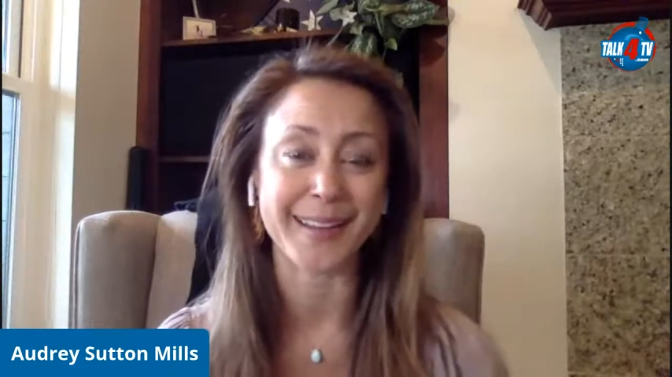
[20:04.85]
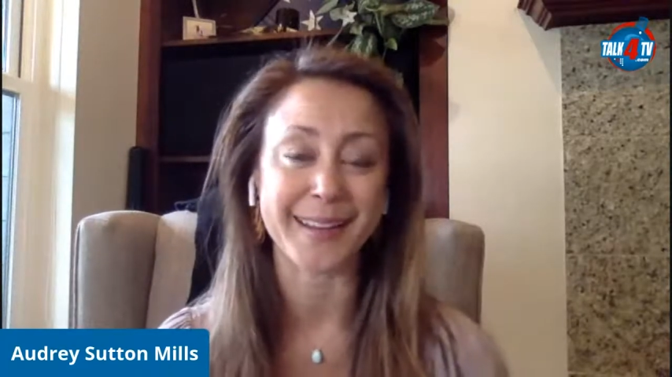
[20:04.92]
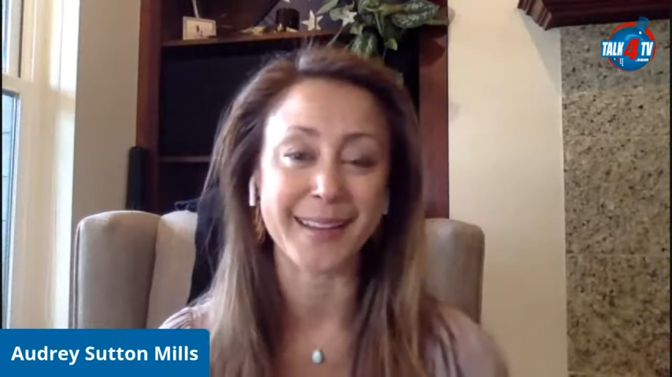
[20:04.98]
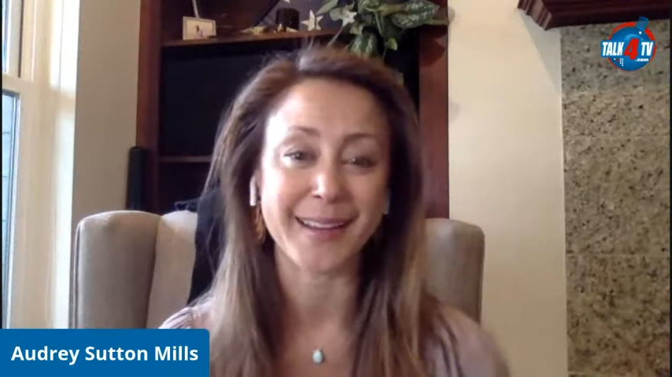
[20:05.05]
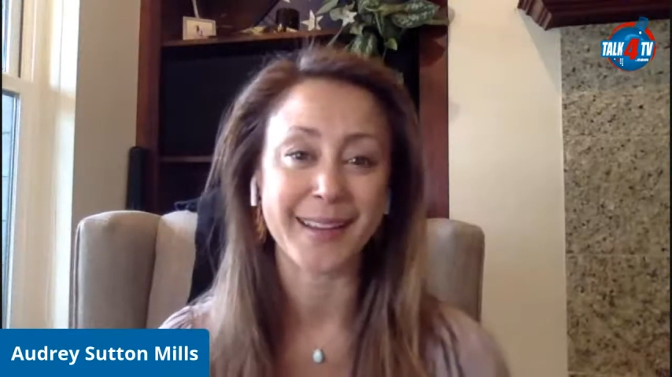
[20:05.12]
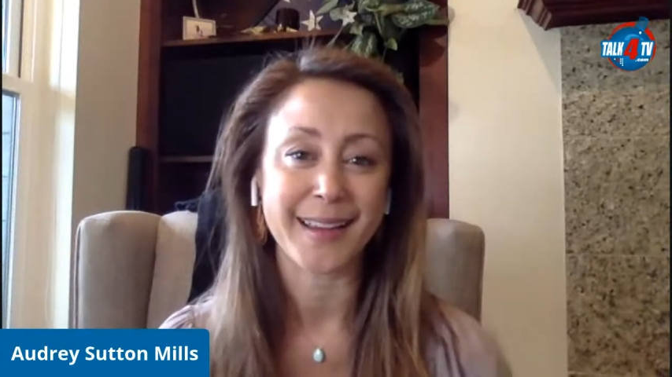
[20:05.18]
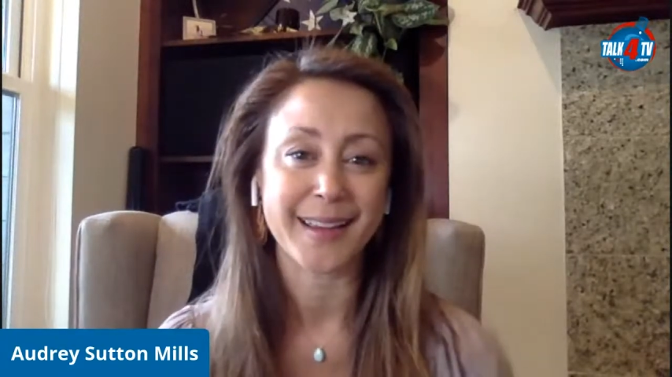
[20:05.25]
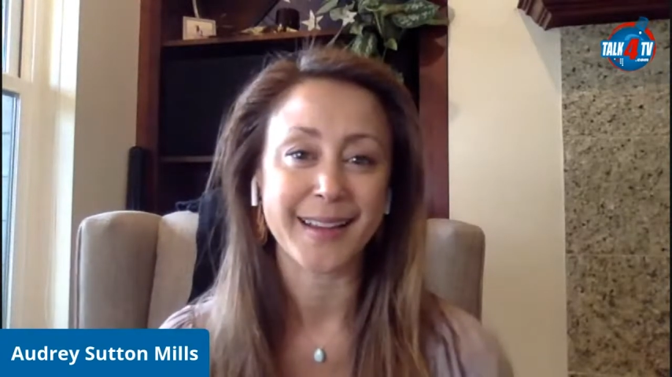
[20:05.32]
Like,
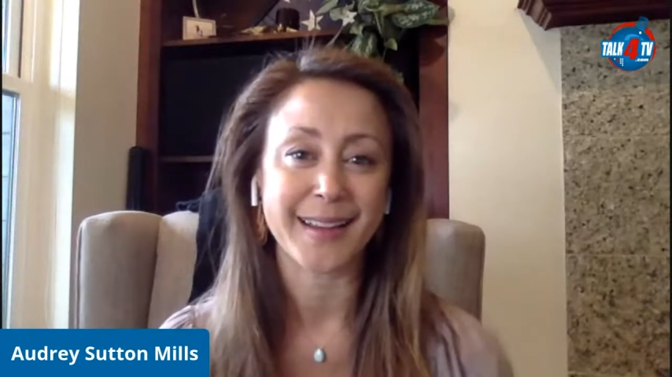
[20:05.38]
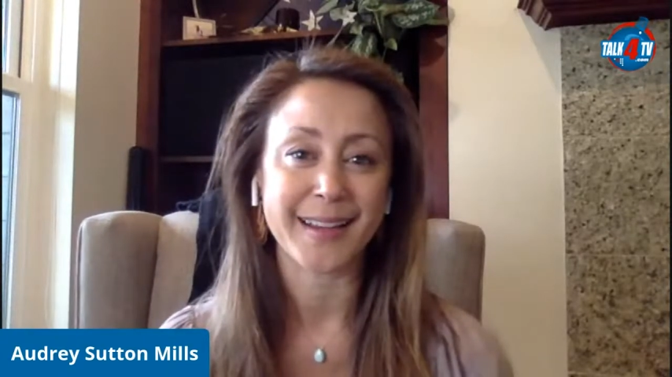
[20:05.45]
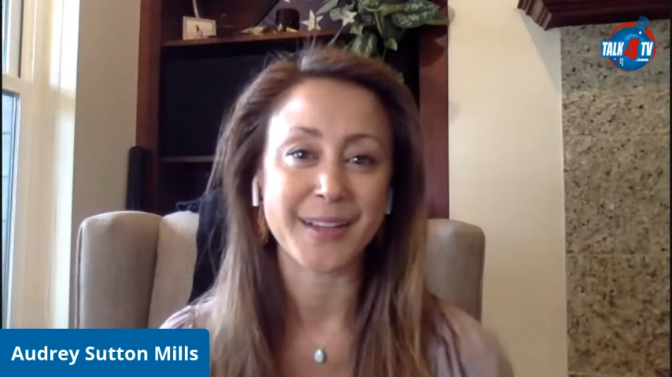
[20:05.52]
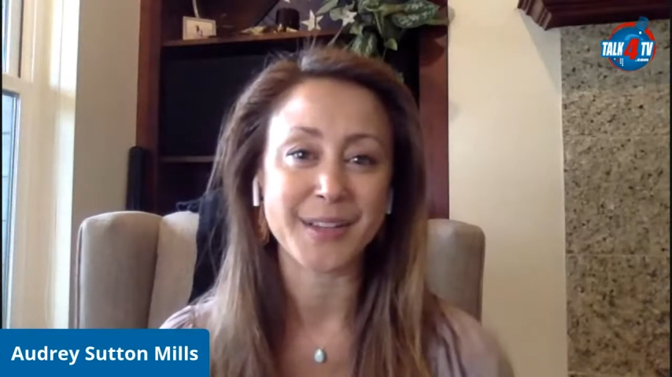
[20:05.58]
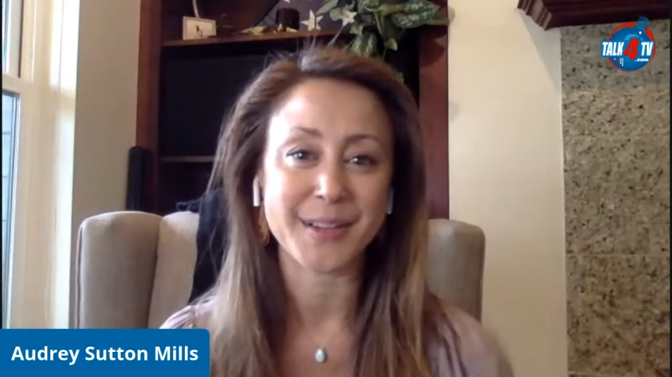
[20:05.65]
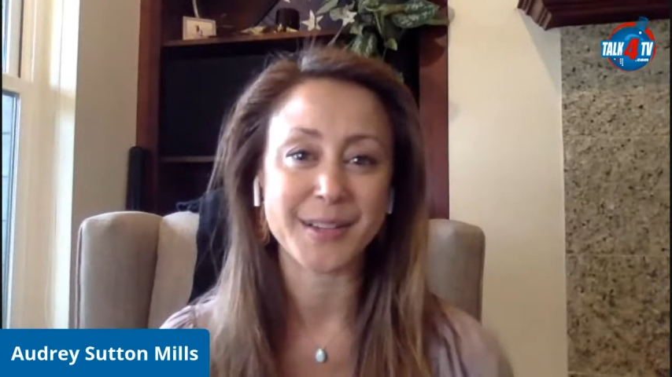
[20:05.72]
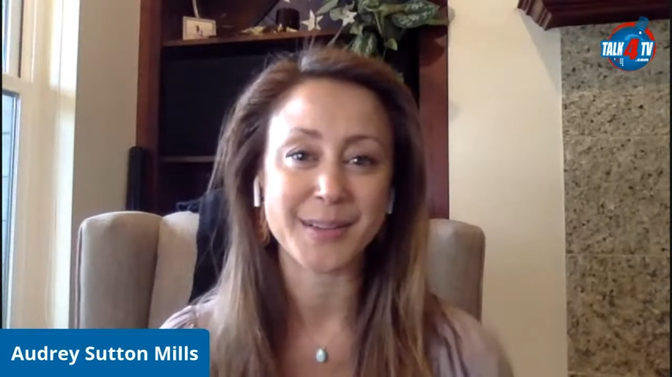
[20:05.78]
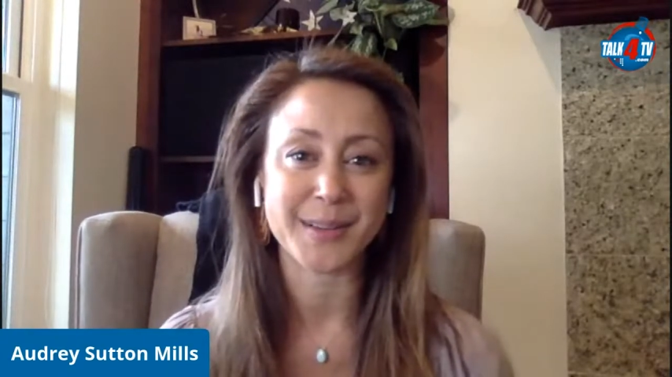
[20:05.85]

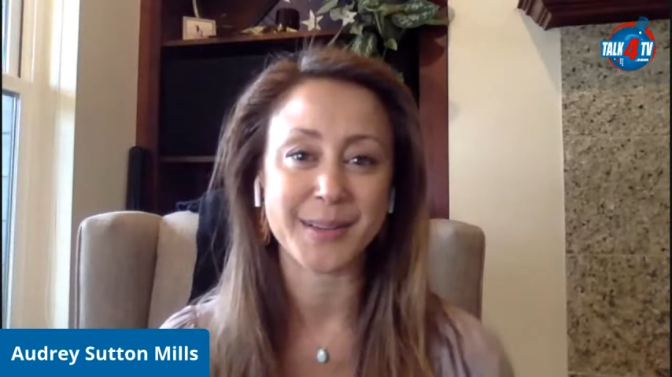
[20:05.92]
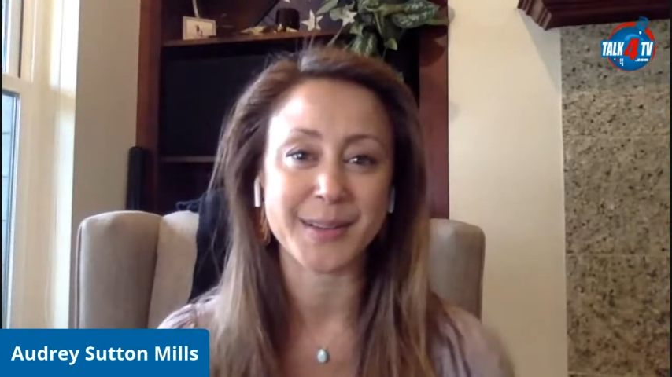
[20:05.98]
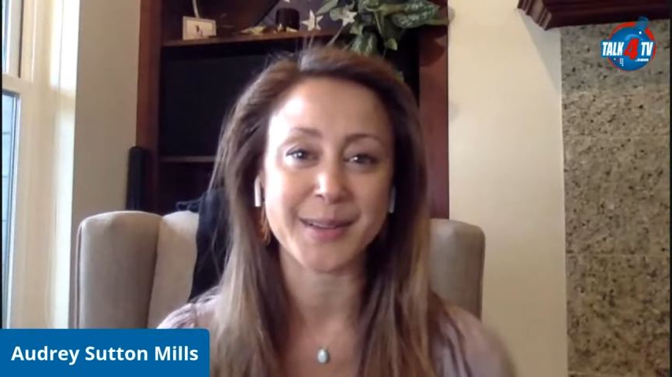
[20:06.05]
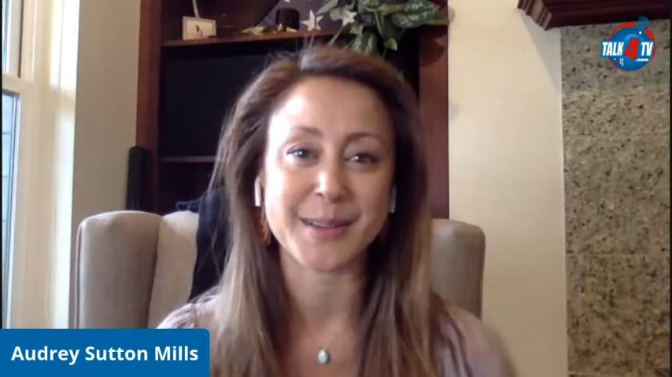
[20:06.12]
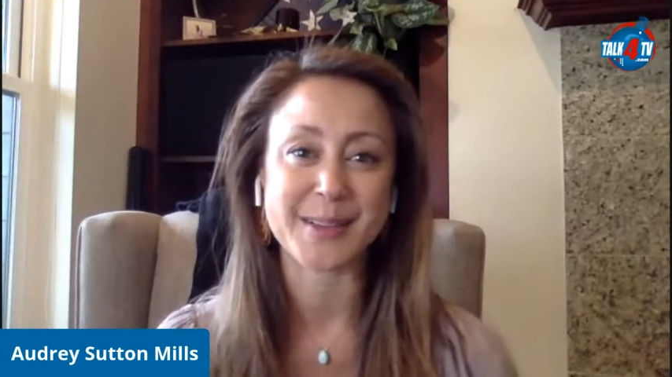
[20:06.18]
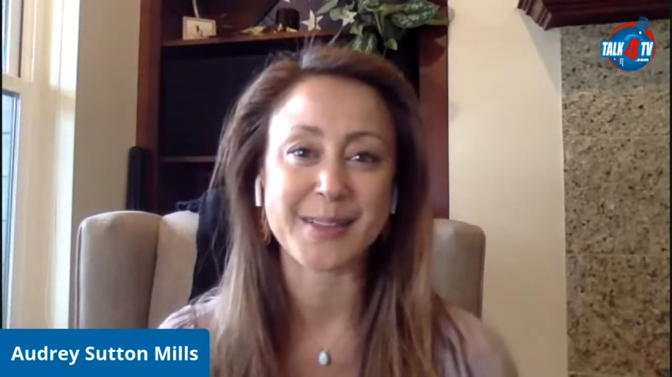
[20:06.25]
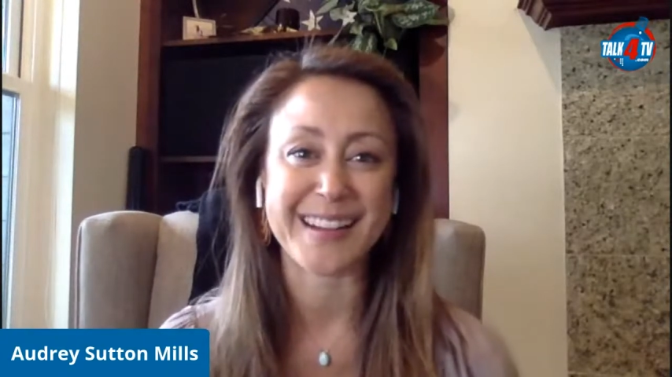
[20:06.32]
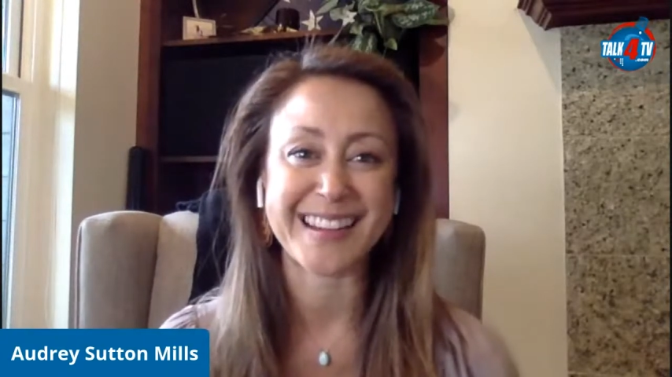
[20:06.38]
nature is one of
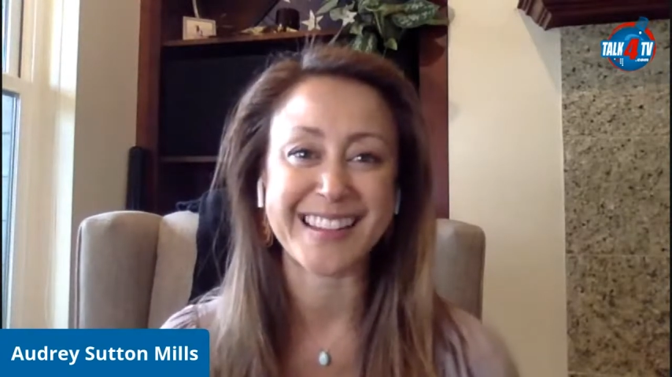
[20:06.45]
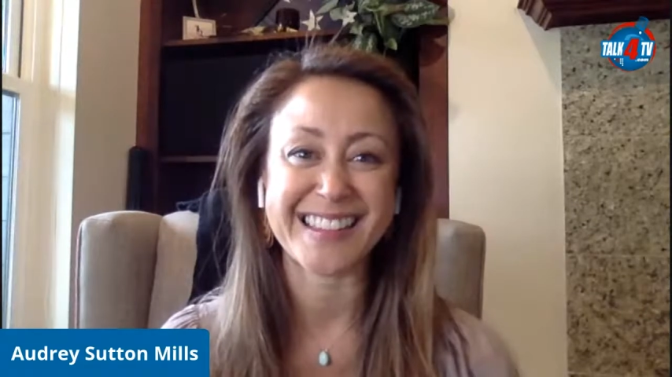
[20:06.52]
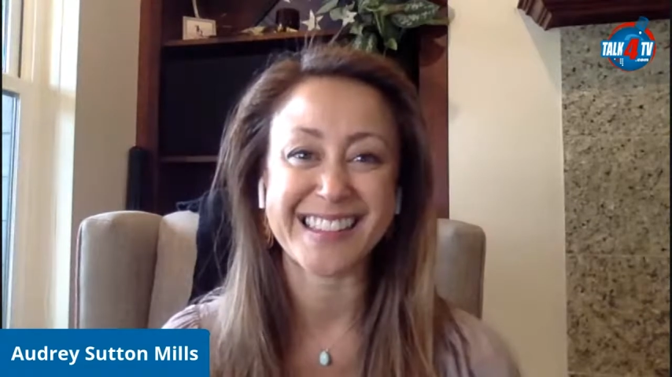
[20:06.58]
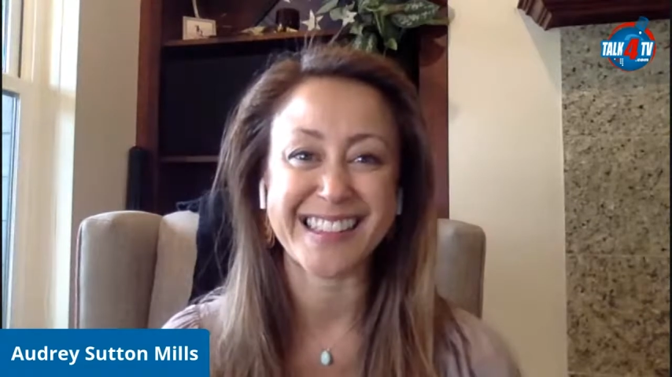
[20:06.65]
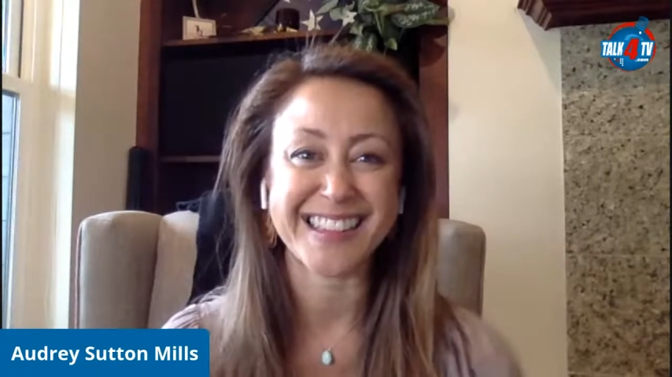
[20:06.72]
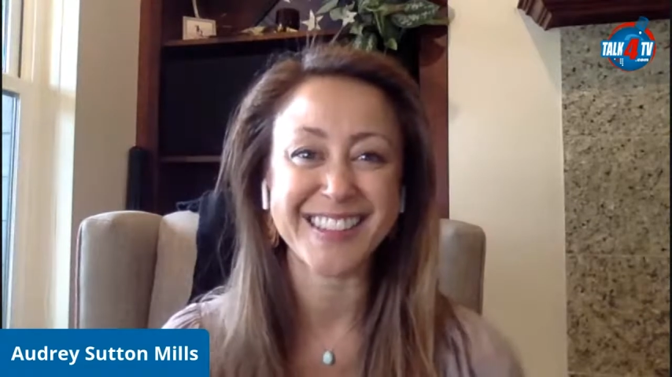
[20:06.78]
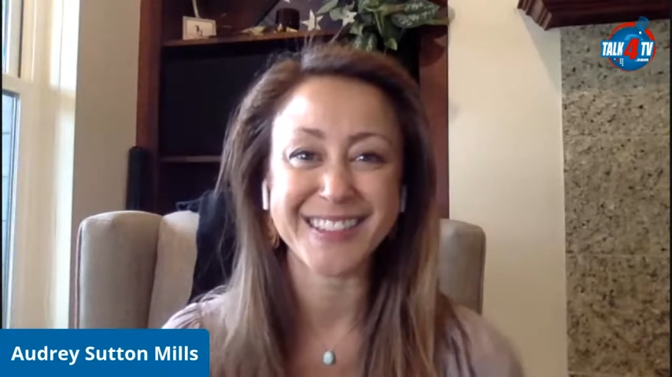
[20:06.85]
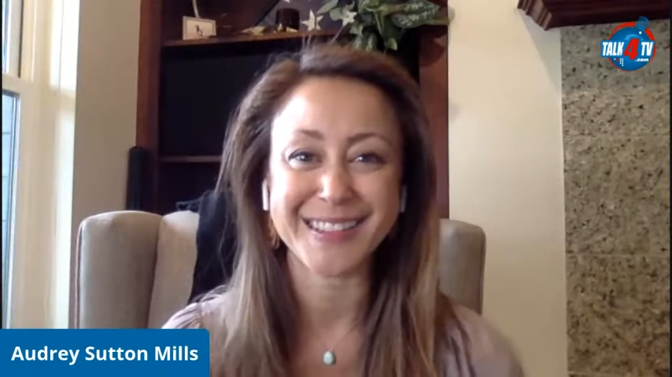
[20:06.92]
those
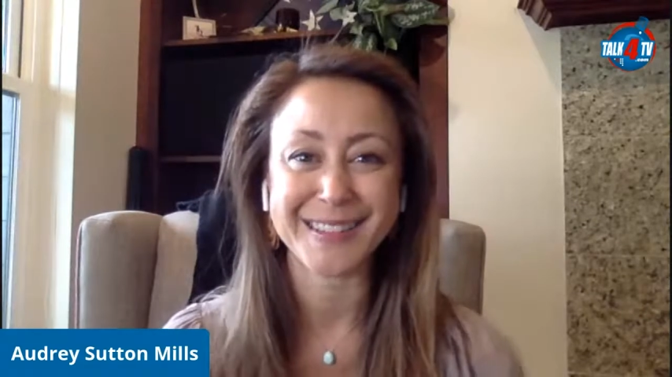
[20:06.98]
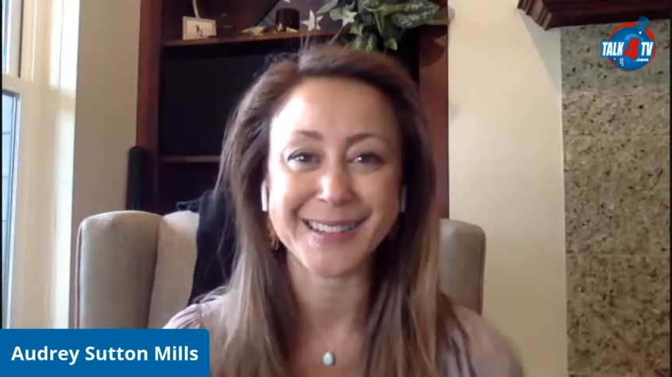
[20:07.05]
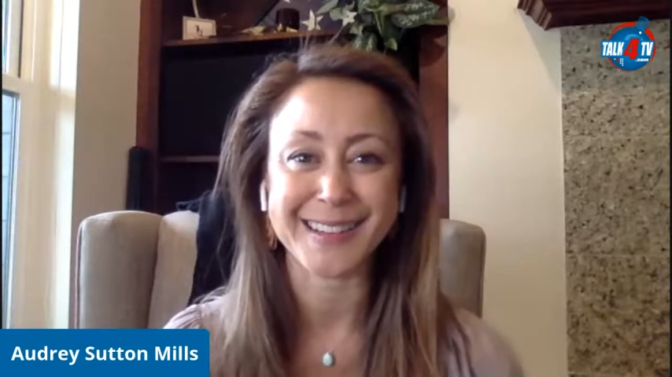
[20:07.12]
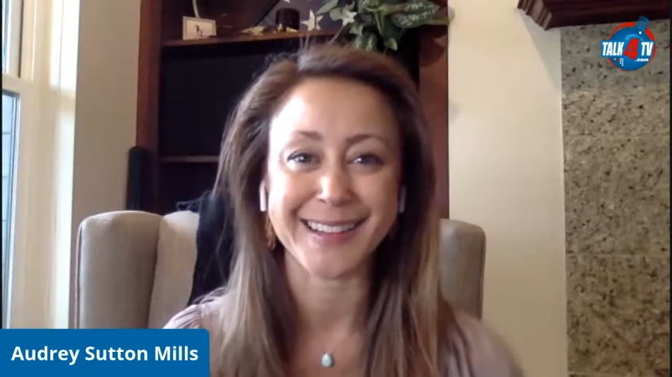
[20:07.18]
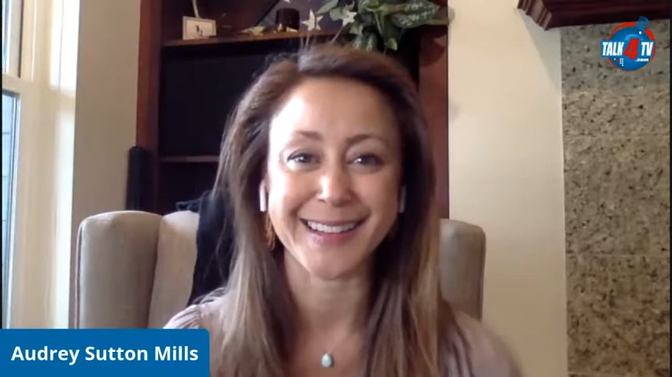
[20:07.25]
greatest teachers.